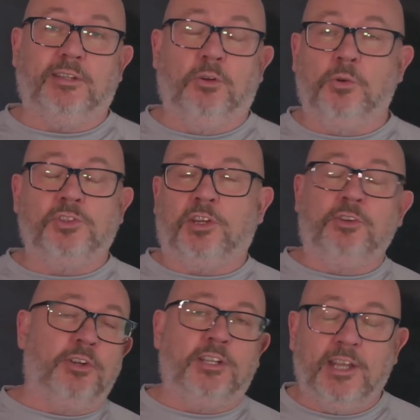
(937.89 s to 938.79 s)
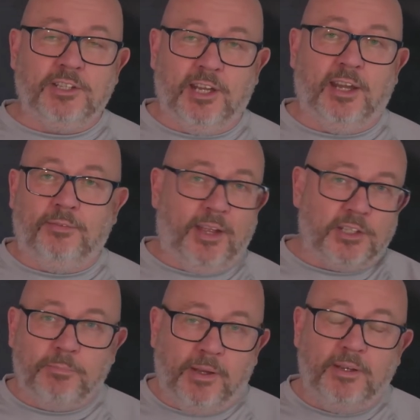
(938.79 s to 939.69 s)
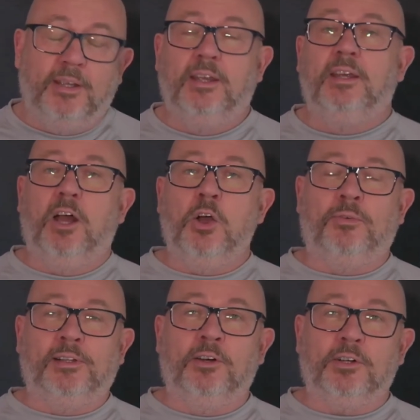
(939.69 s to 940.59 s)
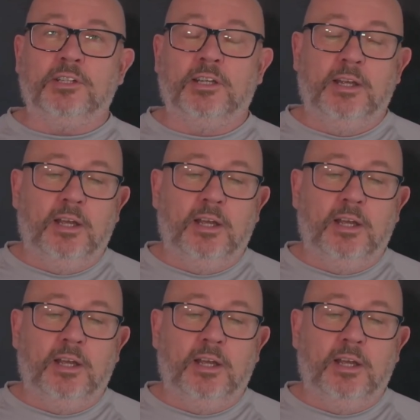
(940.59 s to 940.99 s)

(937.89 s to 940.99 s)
or security testing if that's been overlooked,